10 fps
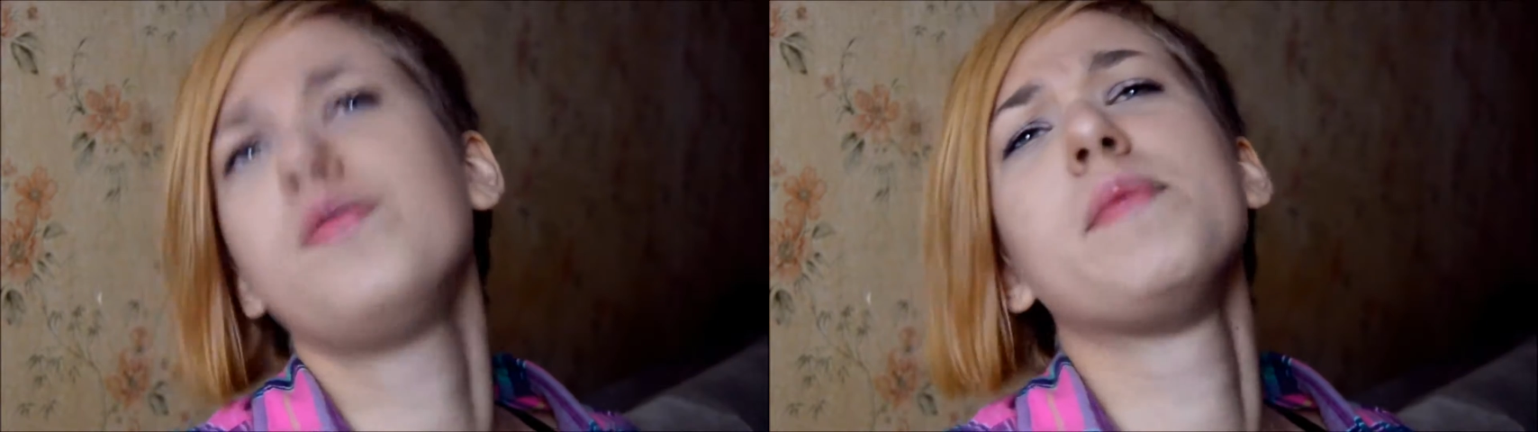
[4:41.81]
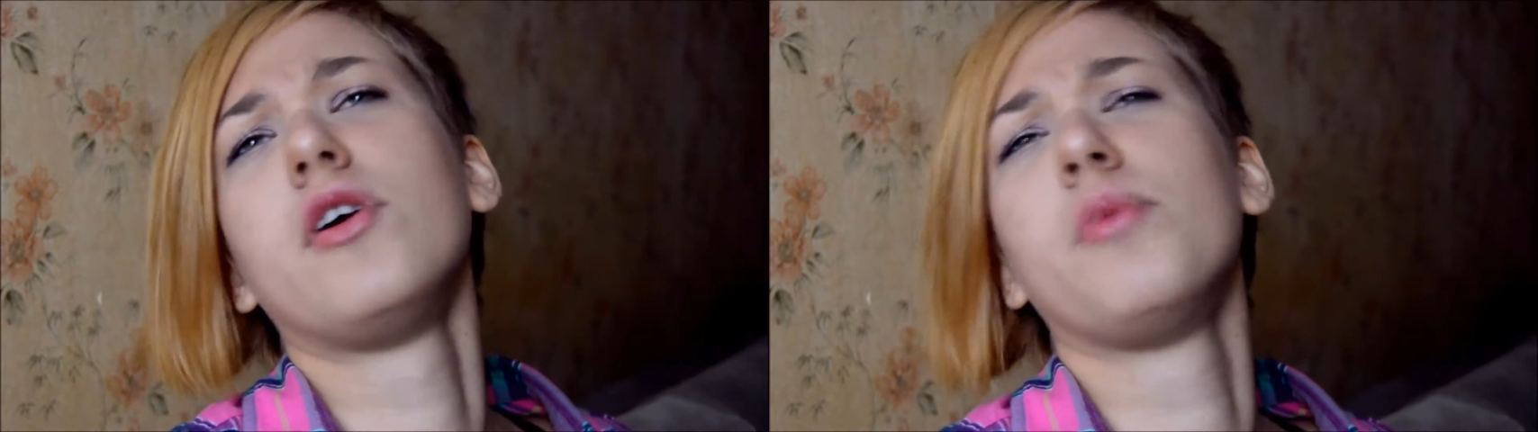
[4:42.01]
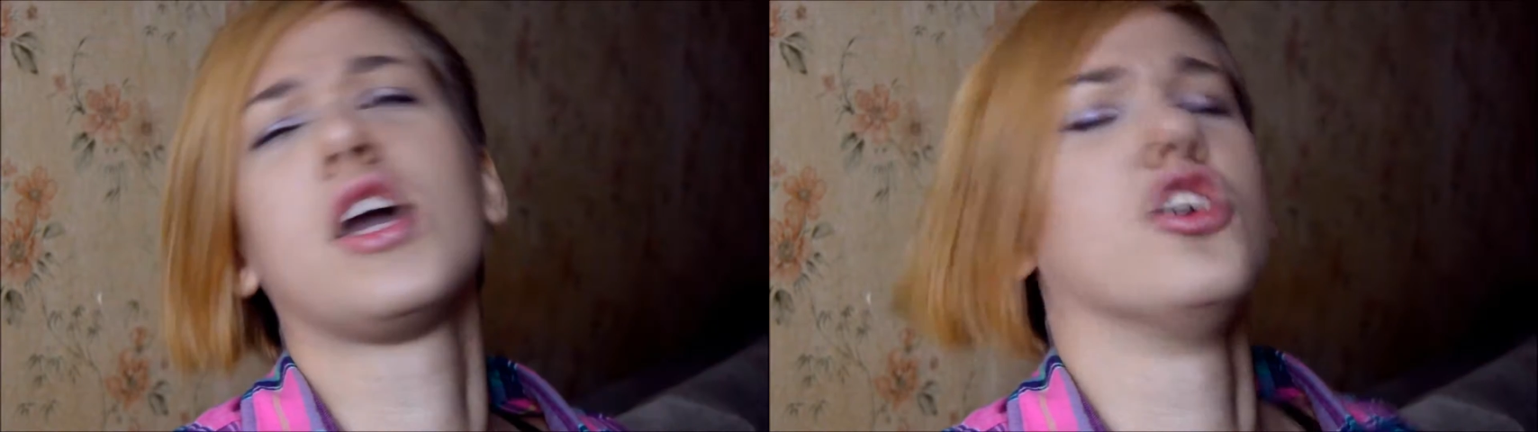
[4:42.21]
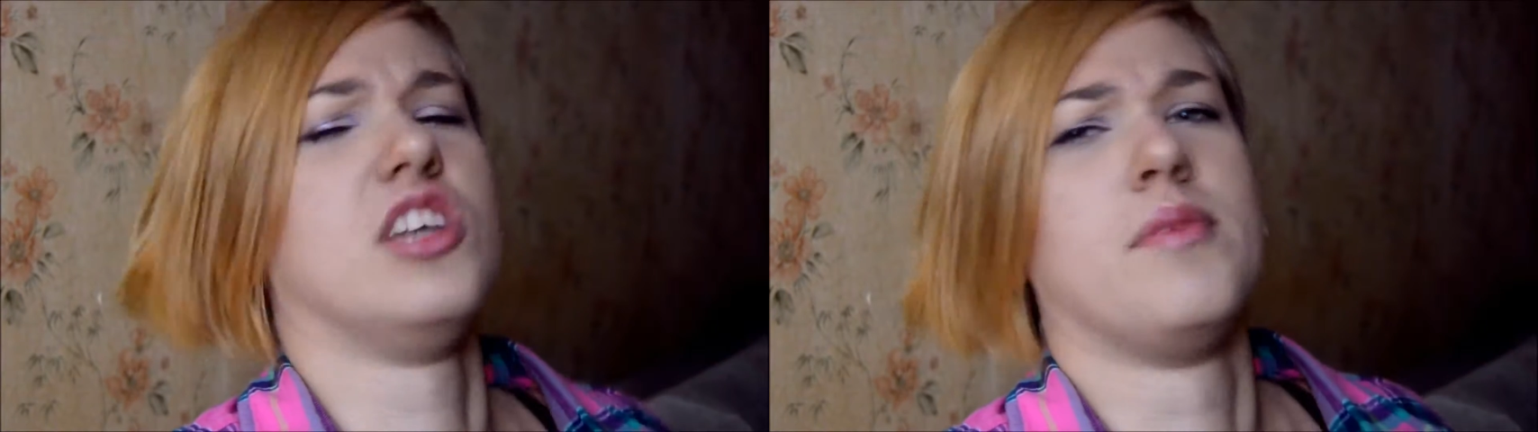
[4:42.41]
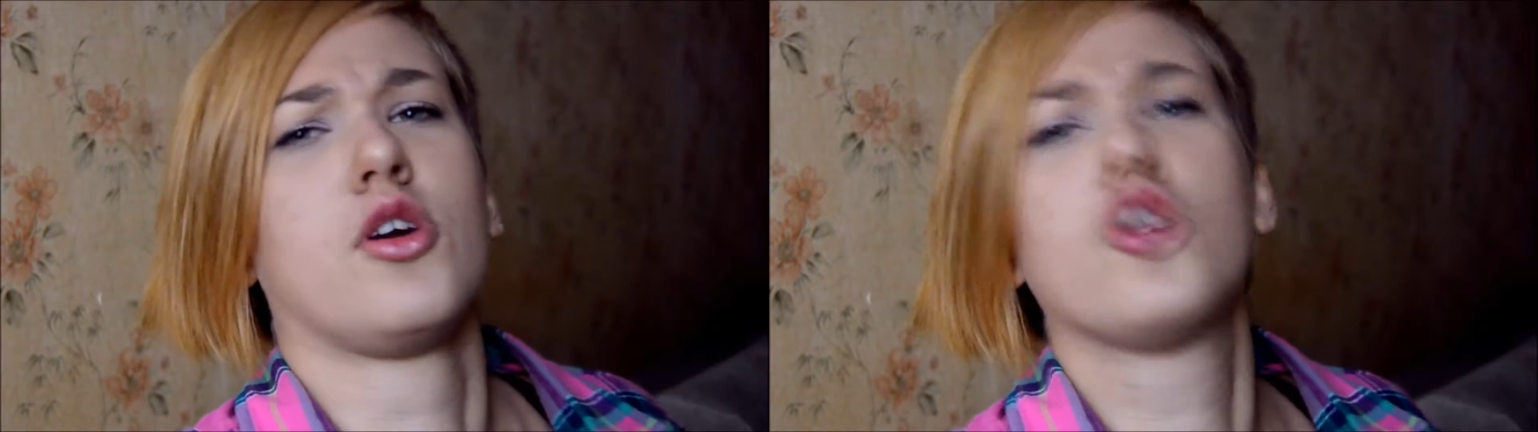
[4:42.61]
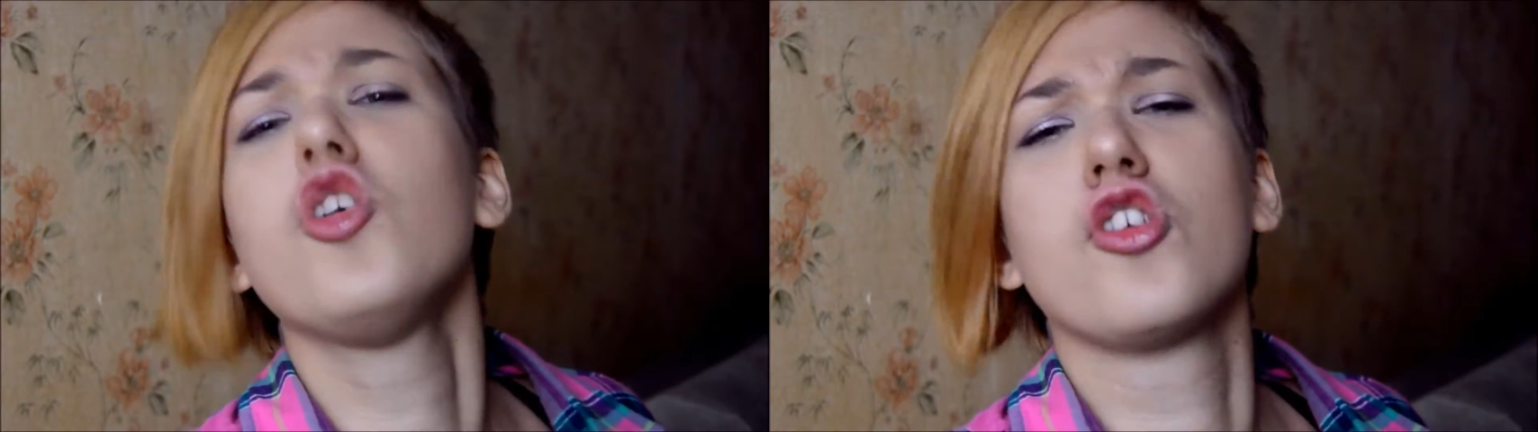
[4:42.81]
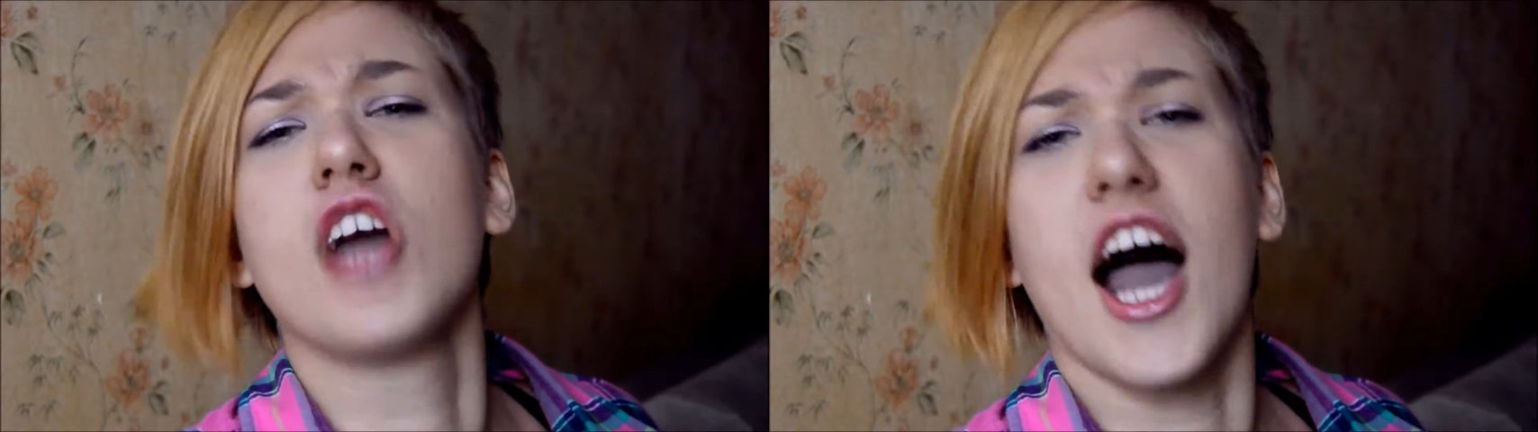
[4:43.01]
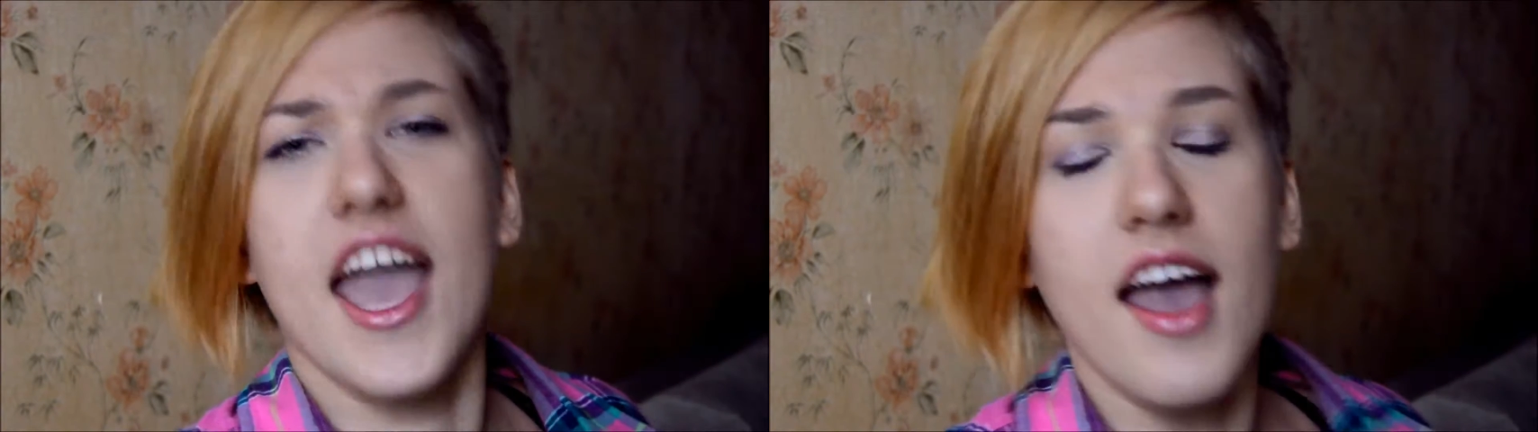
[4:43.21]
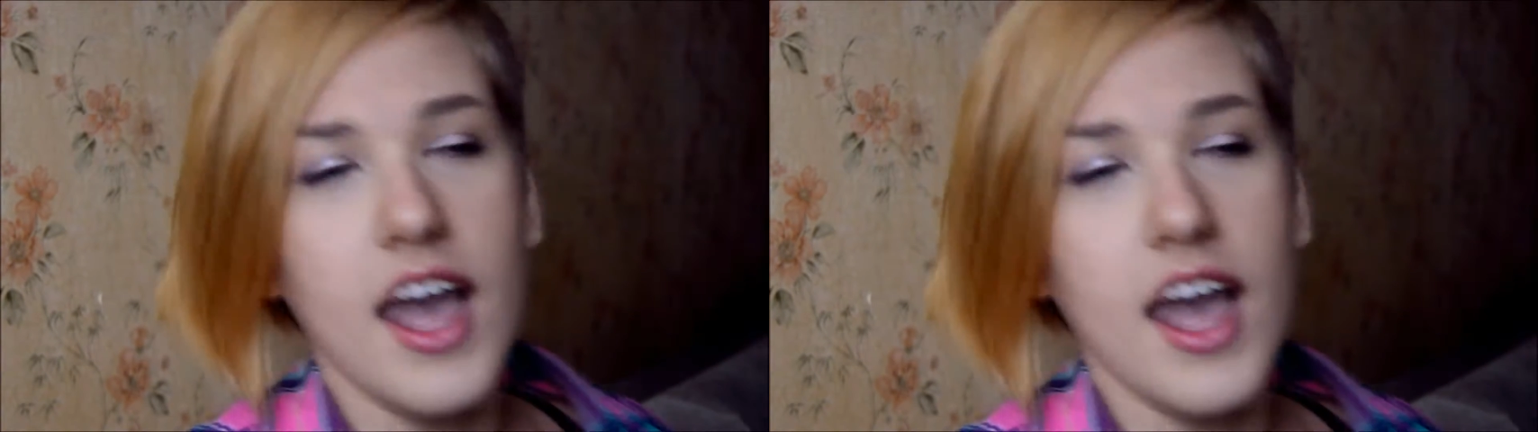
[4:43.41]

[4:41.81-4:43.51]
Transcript: people because I'm a good guy,